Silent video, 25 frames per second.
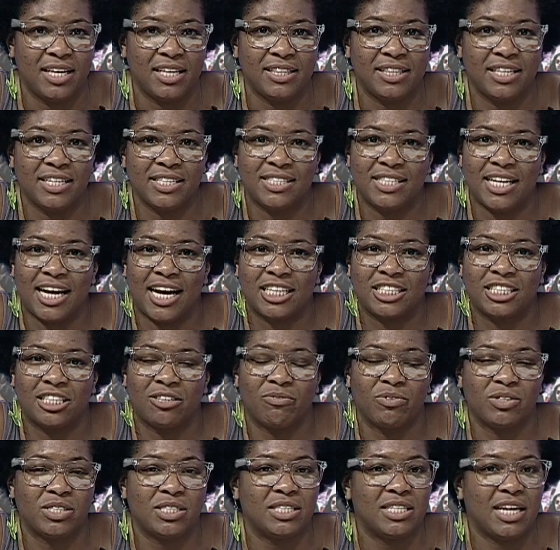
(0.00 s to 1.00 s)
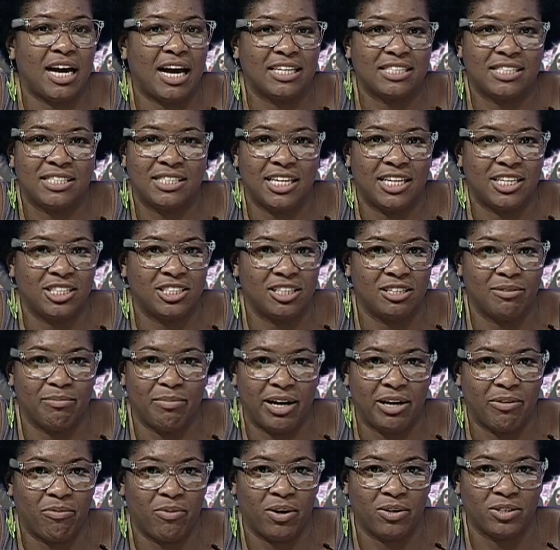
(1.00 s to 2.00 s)
This action was not sanctioned
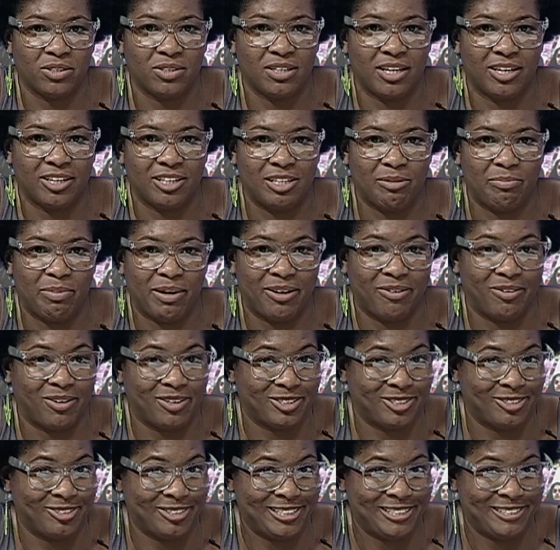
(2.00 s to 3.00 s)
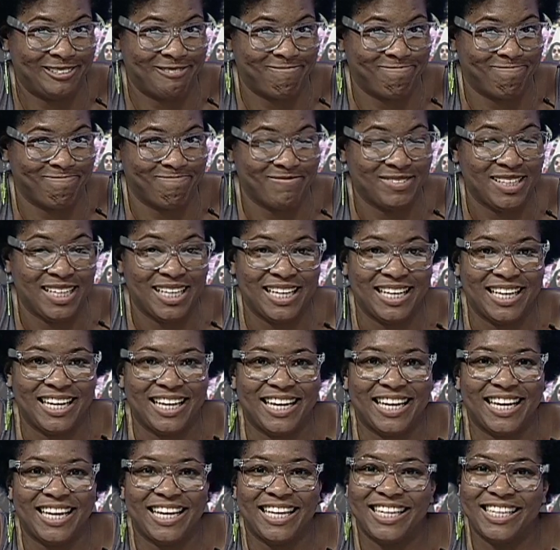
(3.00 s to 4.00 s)
by Wall Occupy Wall Street.
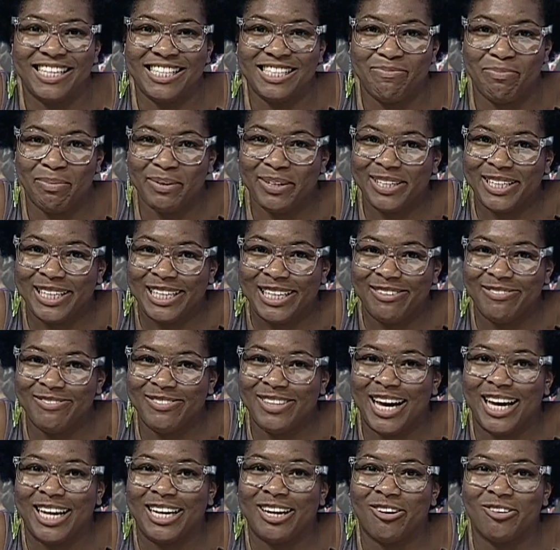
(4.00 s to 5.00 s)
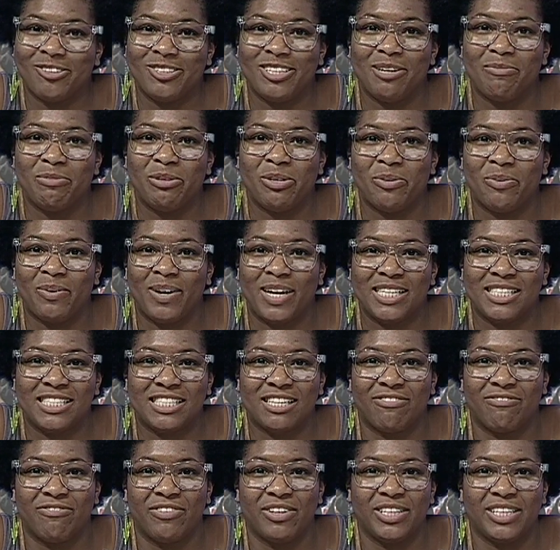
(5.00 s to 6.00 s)
It is believed that OWS
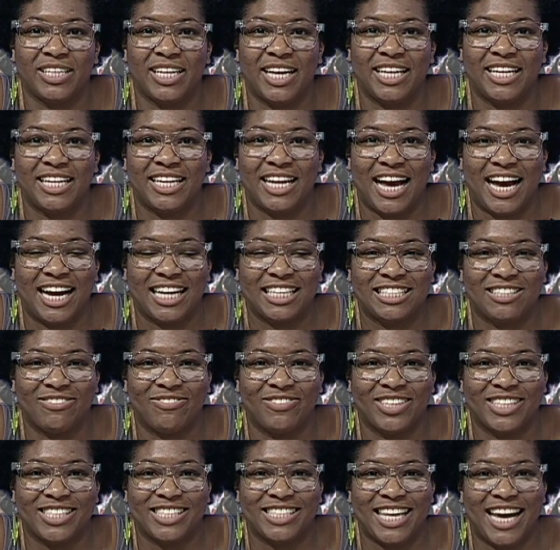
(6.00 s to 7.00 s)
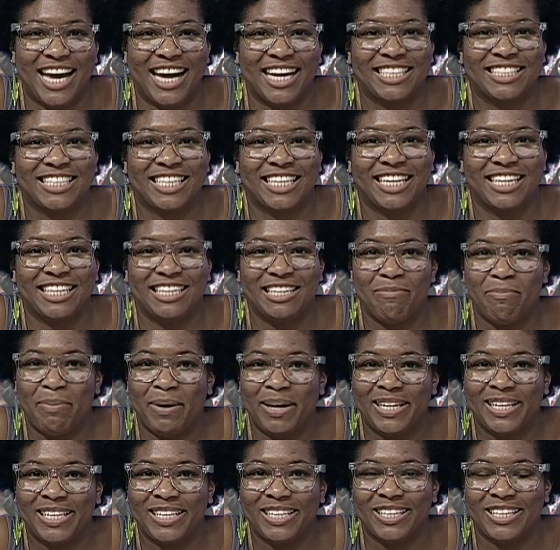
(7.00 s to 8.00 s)
affiliated activists acting
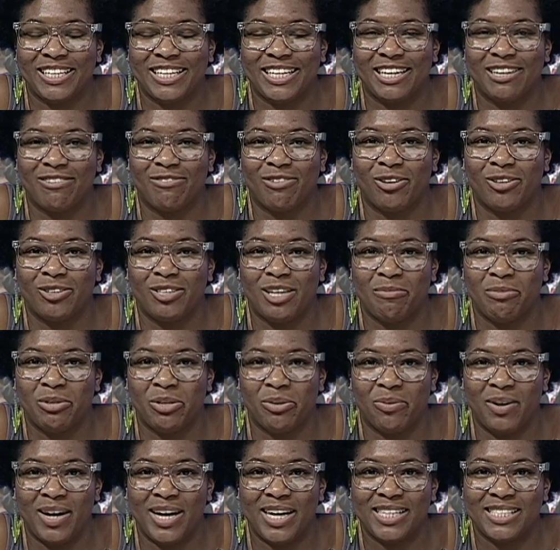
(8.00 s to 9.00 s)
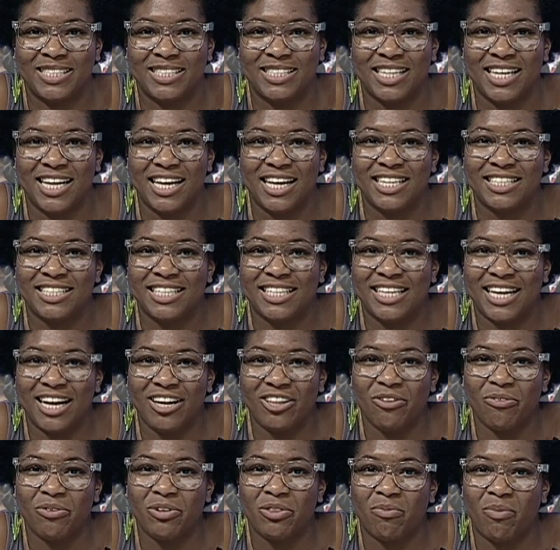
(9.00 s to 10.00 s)
independently of OWS,
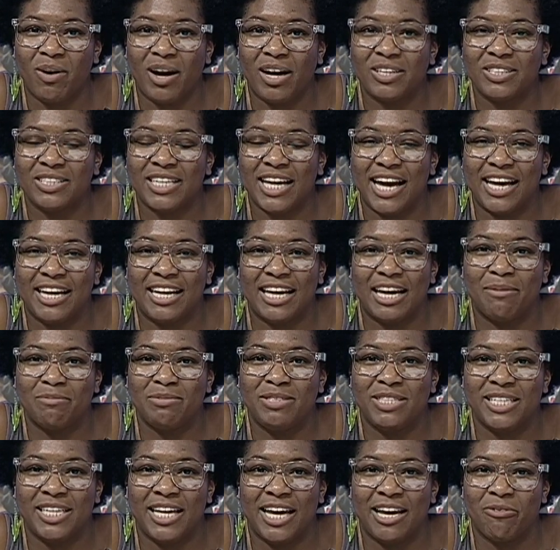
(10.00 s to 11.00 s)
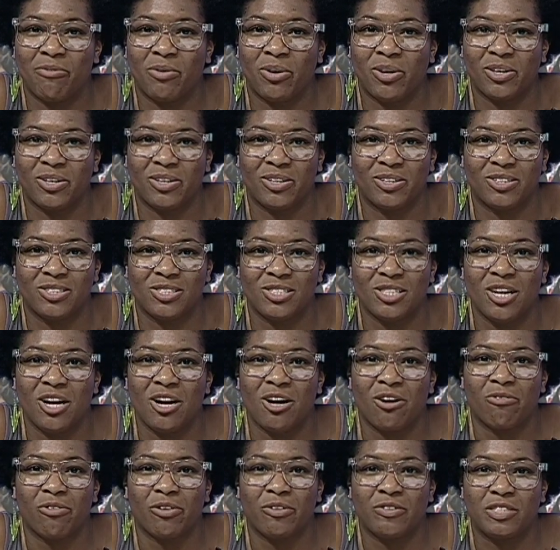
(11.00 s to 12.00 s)
together with Wildcat MTA workers,
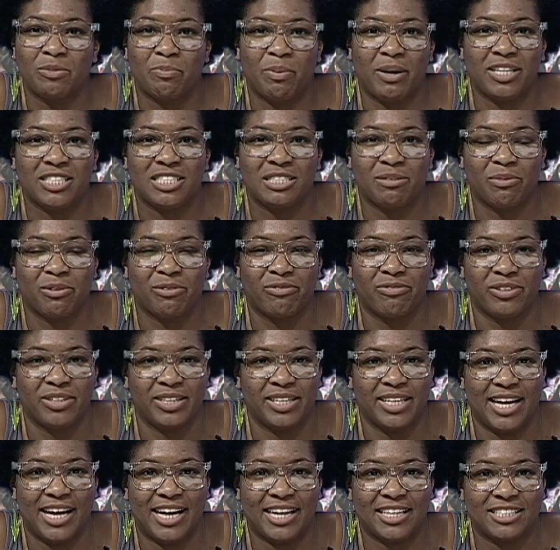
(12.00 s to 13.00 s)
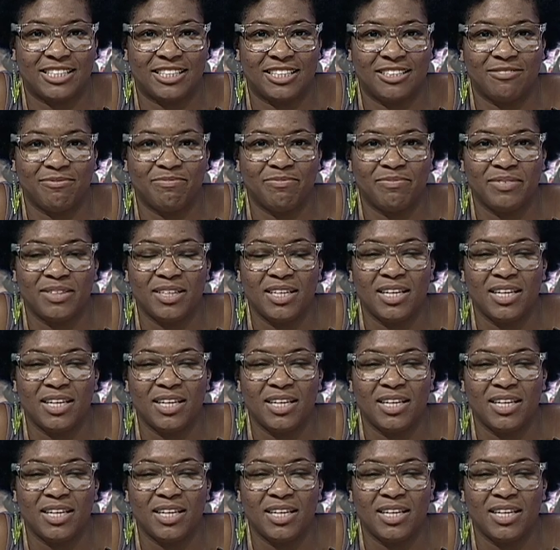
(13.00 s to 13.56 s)
were responsible for the action.